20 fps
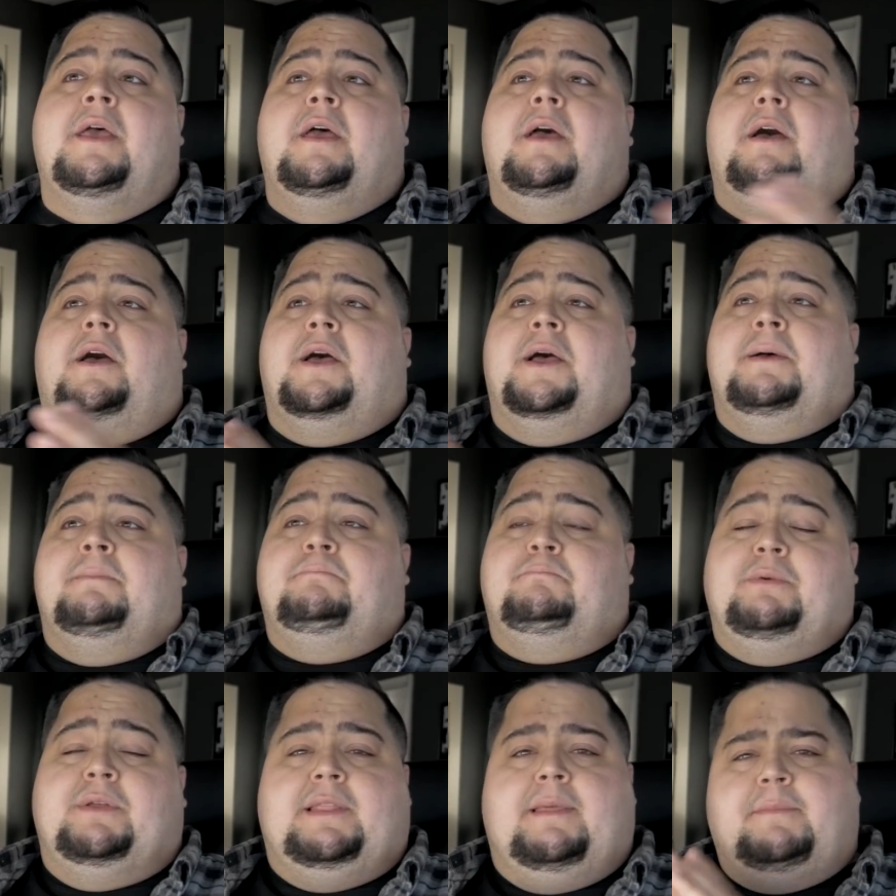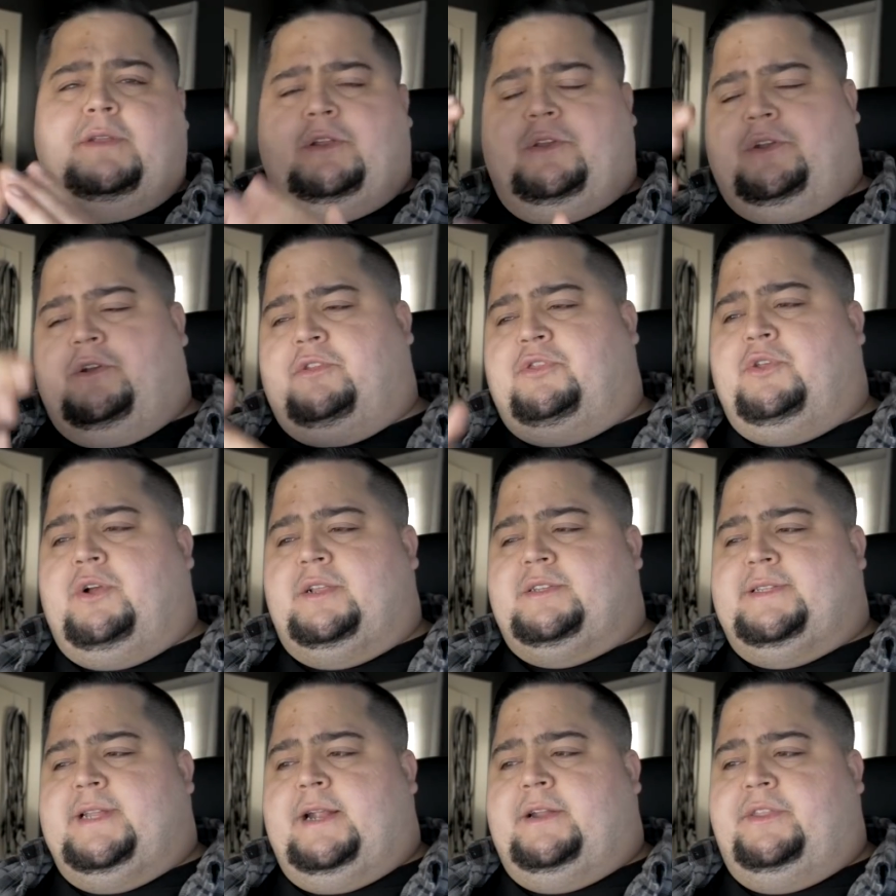Um, but let me know your
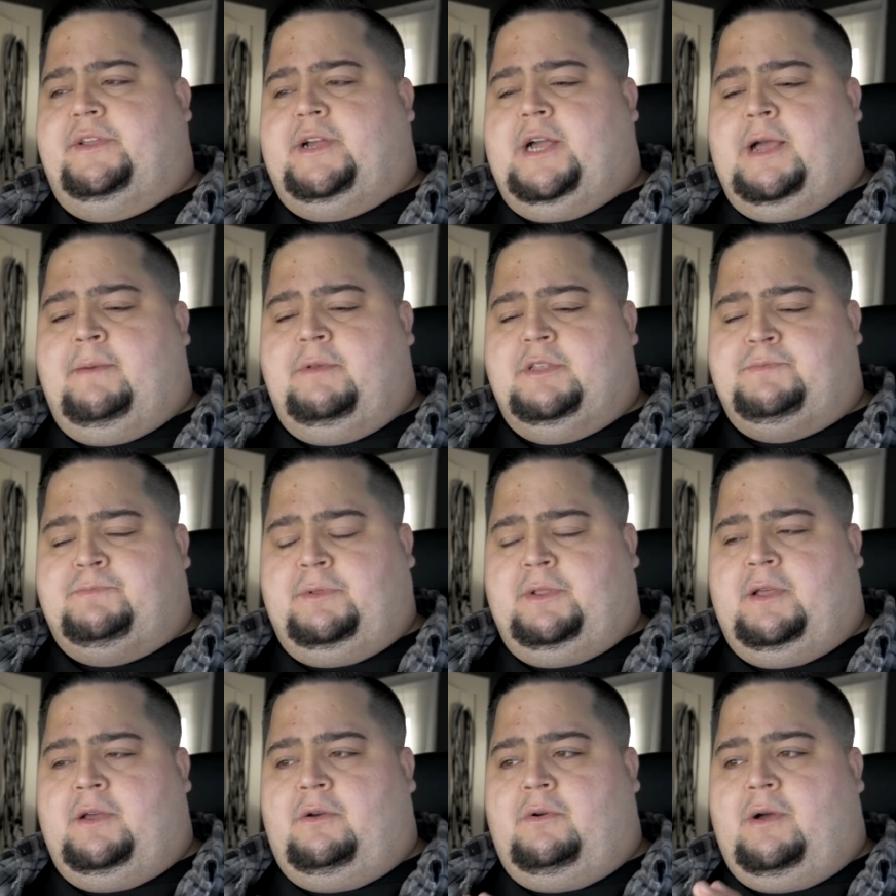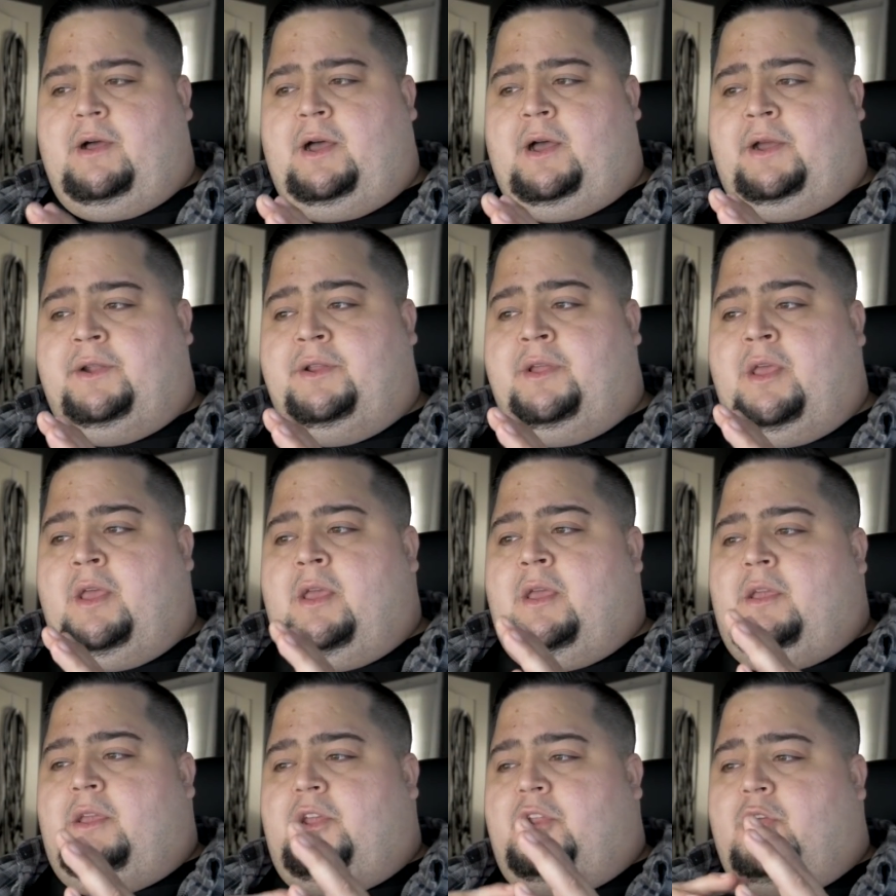thoughts down in the comments below on,
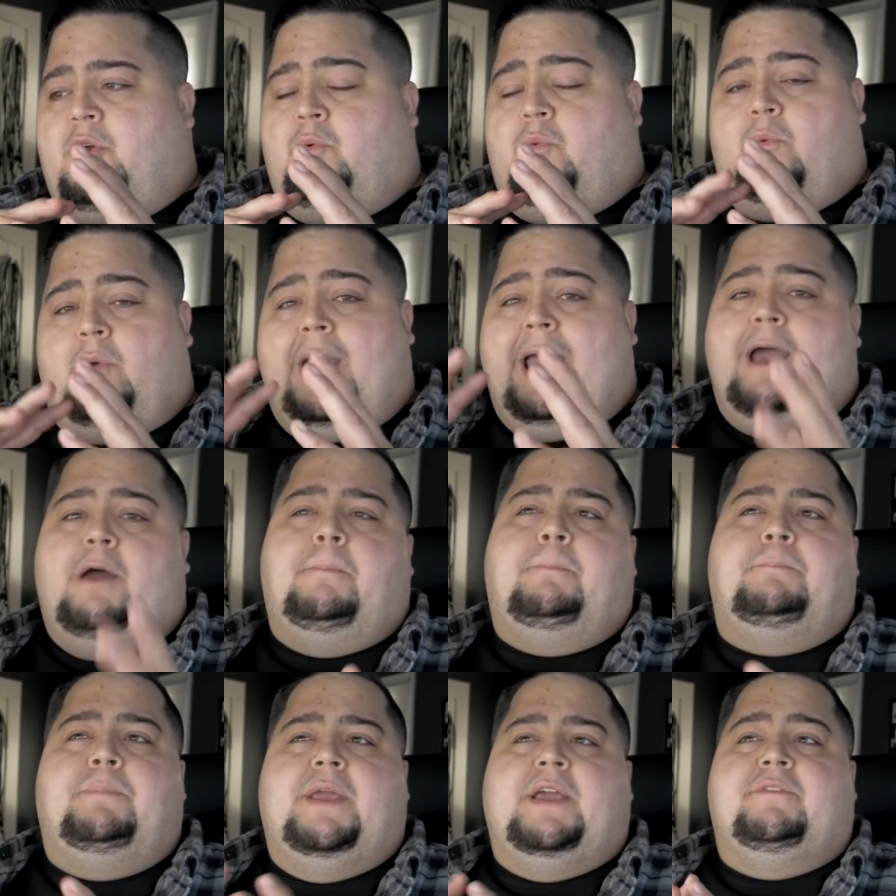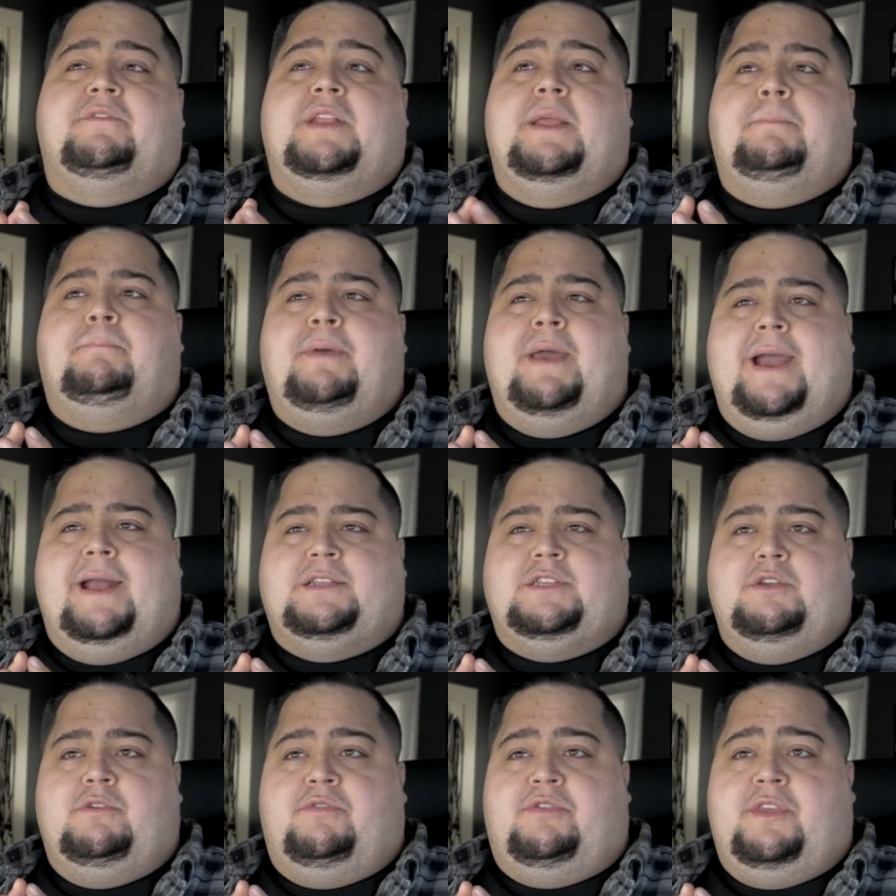you know, how big of an
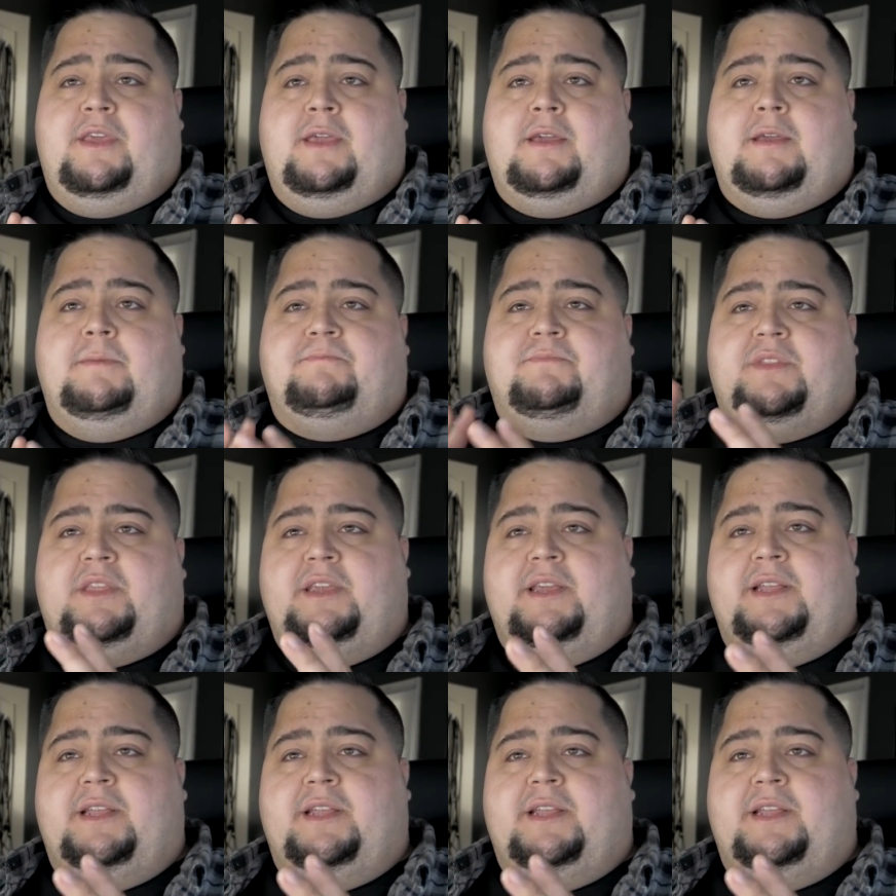impact you think the